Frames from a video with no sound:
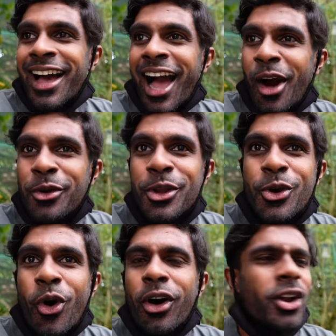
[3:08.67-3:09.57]
How do you
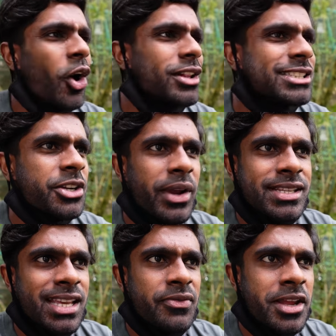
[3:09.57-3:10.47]
go on all these
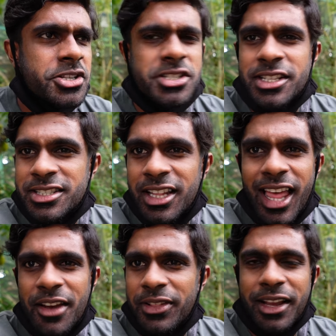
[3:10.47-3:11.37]
crazy adventures and still
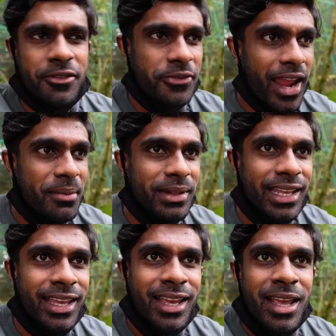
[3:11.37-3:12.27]
have like a
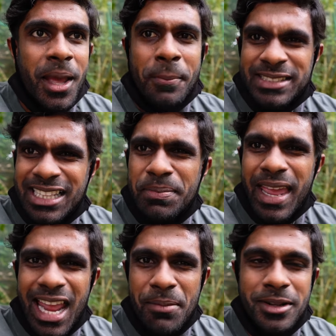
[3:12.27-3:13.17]
family, but still be
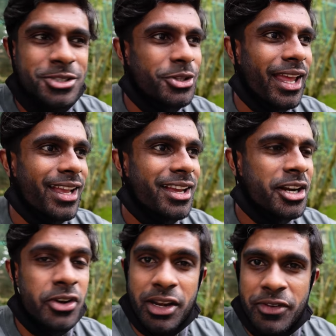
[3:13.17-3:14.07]
able to like
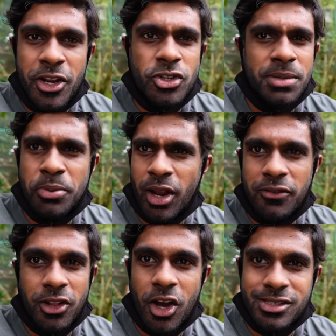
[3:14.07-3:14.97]
create videos and put out
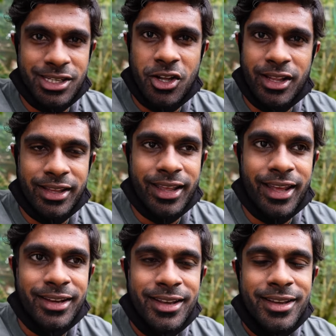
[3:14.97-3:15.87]
vlogs and all like that?